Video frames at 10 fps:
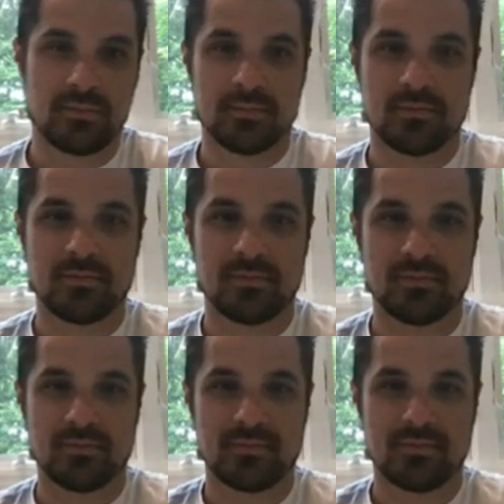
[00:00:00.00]

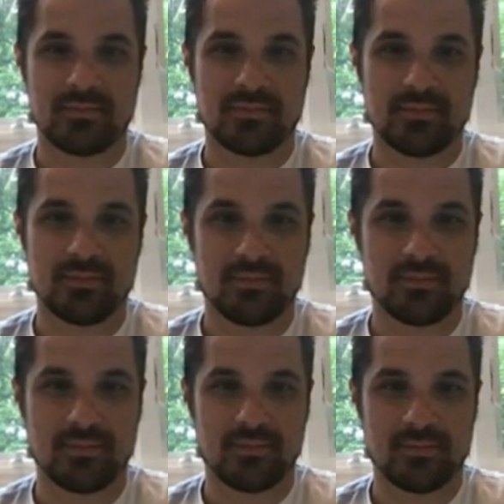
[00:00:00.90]

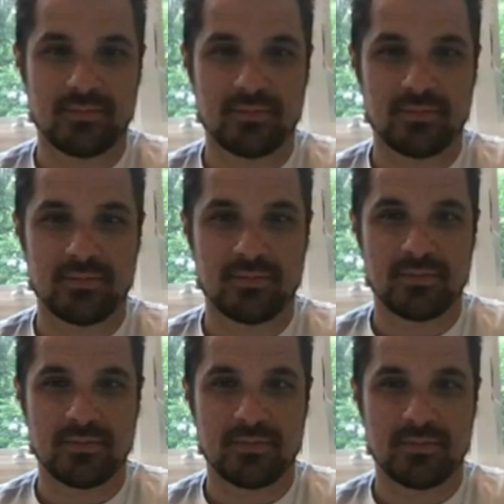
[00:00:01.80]

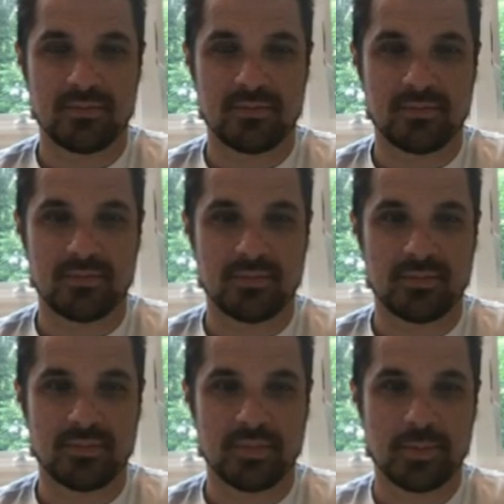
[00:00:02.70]

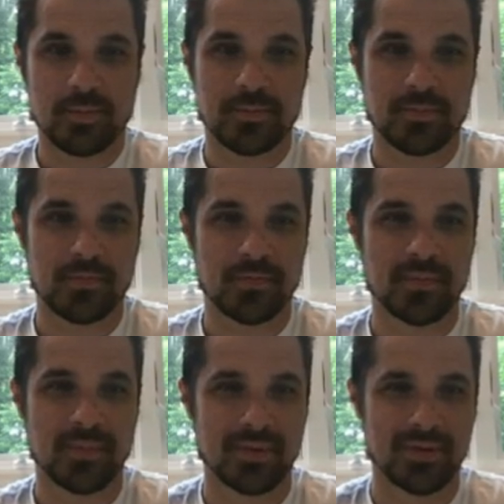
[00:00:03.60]

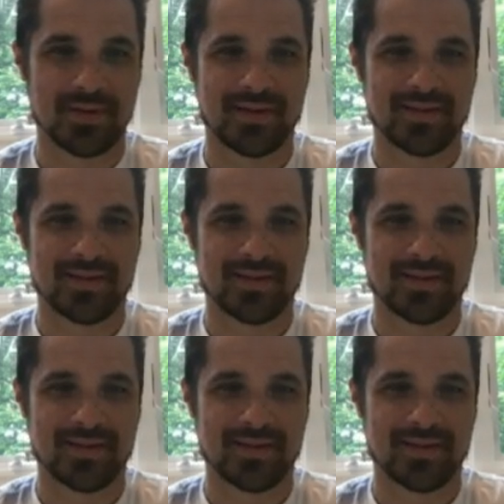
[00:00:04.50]
The person shown says nothing.